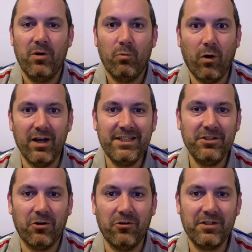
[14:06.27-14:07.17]
What is
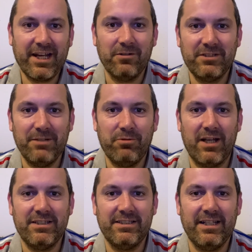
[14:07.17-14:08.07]
your guilty
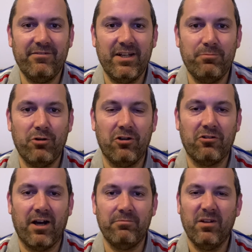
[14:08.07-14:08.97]
pleasure TV
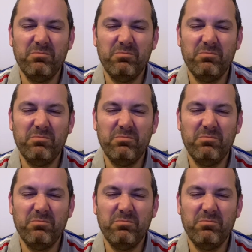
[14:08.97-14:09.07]
programme?